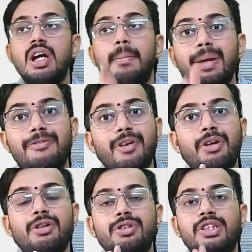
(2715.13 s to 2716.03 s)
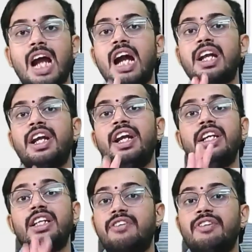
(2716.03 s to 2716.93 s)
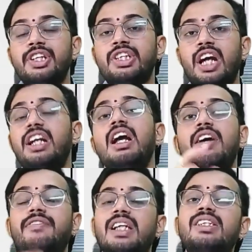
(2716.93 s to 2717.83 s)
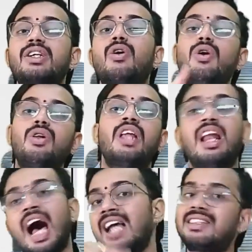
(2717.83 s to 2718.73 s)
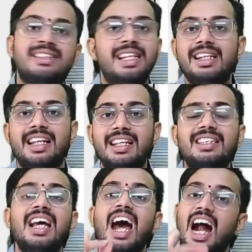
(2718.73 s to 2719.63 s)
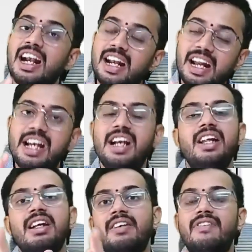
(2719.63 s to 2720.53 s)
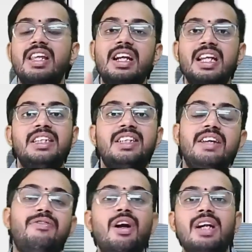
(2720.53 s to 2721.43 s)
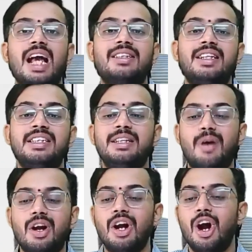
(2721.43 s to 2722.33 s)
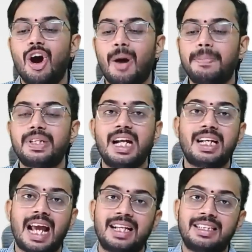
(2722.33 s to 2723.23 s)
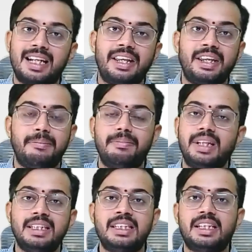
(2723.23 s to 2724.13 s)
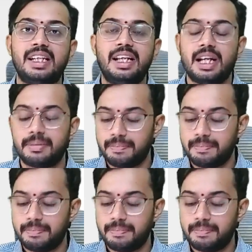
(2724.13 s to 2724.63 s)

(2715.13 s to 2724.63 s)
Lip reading: before you start reading the question, first go to the last sentence and read whether it is default tax regime or optional tax regime. Is it clear?